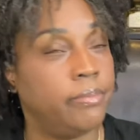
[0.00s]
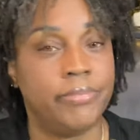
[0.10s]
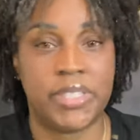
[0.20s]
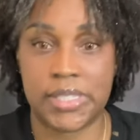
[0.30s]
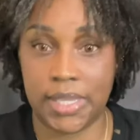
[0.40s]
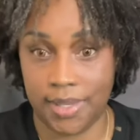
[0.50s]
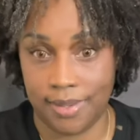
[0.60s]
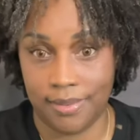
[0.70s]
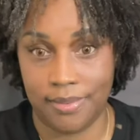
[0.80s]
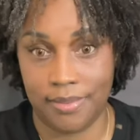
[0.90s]
C
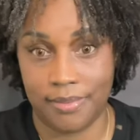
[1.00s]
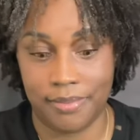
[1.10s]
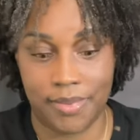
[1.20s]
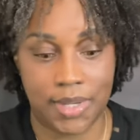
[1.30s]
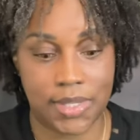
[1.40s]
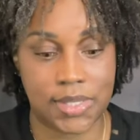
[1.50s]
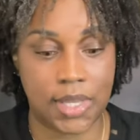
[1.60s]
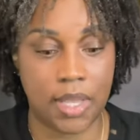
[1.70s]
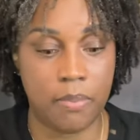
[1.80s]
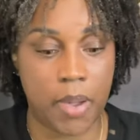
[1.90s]

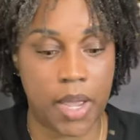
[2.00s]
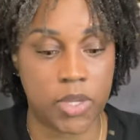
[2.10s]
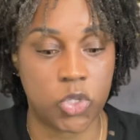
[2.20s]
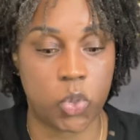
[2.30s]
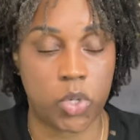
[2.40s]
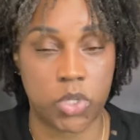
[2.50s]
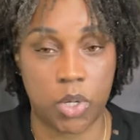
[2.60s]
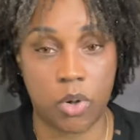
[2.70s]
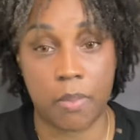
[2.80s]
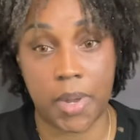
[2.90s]
by
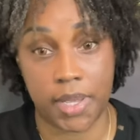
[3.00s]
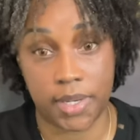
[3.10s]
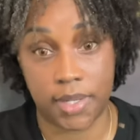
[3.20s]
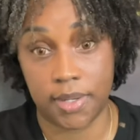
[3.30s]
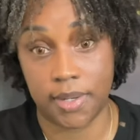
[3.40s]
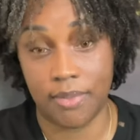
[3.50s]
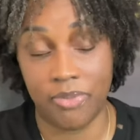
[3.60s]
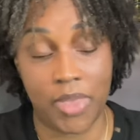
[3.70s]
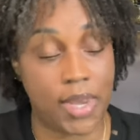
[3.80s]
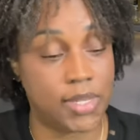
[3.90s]
Giorgio Armani.
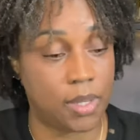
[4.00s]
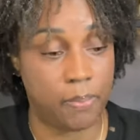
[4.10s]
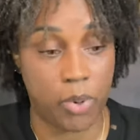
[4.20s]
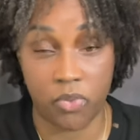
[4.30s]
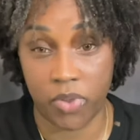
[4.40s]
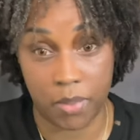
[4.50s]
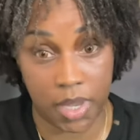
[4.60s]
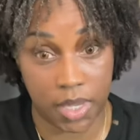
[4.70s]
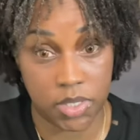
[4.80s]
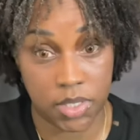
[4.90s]
That is a perfect
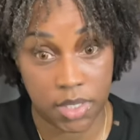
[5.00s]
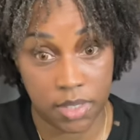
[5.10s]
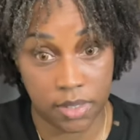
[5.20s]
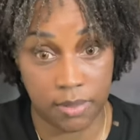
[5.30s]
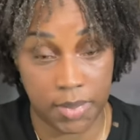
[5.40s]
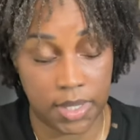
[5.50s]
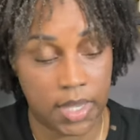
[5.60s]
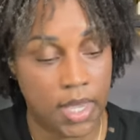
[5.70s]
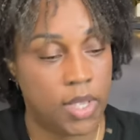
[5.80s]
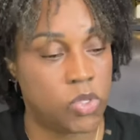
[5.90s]
match to me.
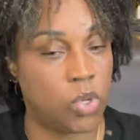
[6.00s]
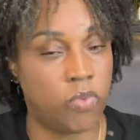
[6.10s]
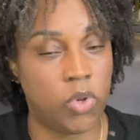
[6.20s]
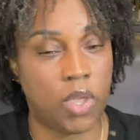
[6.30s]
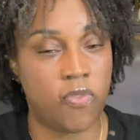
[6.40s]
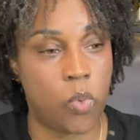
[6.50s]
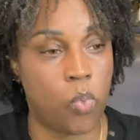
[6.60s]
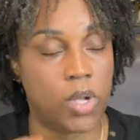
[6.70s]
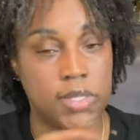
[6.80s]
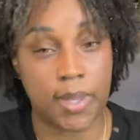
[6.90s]
So if you're looking for
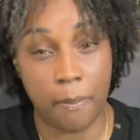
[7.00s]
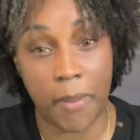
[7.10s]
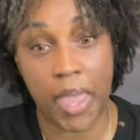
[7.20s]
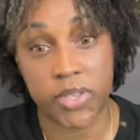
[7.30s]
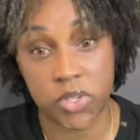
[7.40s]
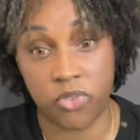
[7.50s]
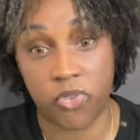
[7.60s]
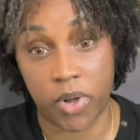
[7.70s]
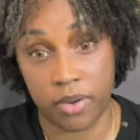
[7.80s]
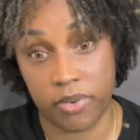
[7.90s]
one to match a
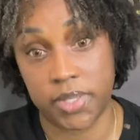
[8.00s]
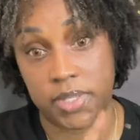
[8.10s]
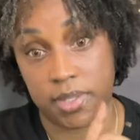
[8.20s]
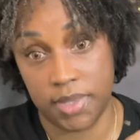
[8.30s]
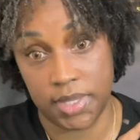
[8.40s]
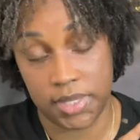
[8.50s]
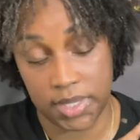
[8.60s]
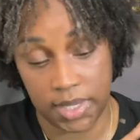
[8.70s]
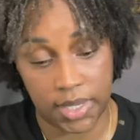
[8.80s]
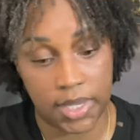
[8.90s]
fragrance, then
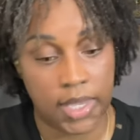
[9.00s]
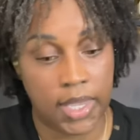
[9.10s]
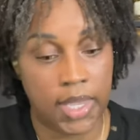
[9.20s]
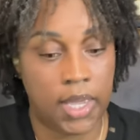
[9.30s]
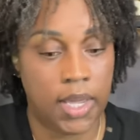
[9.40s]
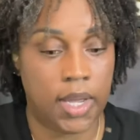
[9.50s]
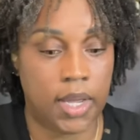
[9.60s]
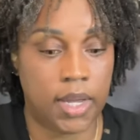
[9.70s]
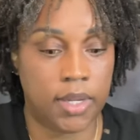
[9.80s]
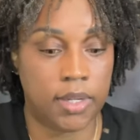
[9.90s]
C.
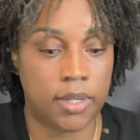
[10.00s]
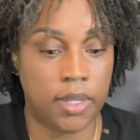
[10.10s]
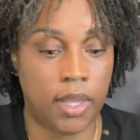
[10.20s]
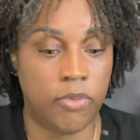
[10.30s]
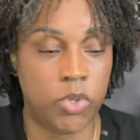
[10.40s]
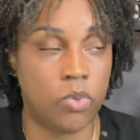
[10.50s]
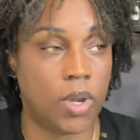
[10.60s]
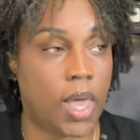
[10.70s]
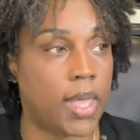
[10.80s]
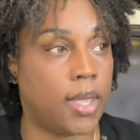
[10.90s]
If you
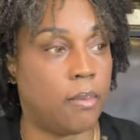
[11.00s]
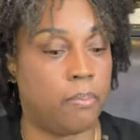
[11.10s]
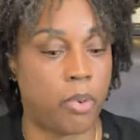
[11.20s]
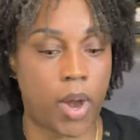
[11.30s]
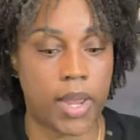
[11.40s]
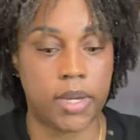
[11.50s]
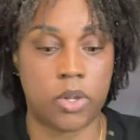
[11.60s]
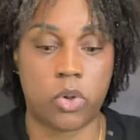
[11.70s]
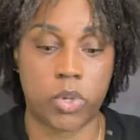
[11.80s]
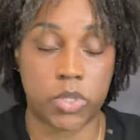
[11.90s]
like Bright
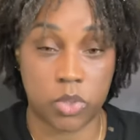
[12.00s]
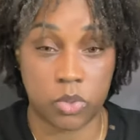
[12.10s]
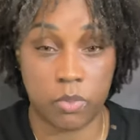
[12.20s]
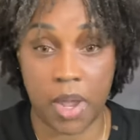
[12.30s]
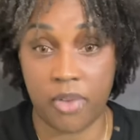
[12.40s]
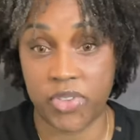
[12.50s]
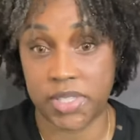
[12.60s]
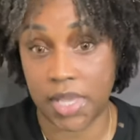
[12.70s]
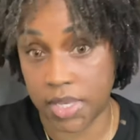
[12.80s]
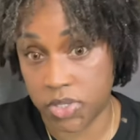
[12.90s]
Crystal by
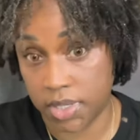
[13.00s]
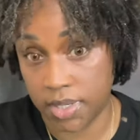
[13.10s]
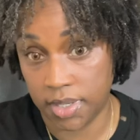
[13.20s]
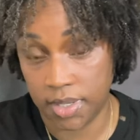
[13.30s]
Versace,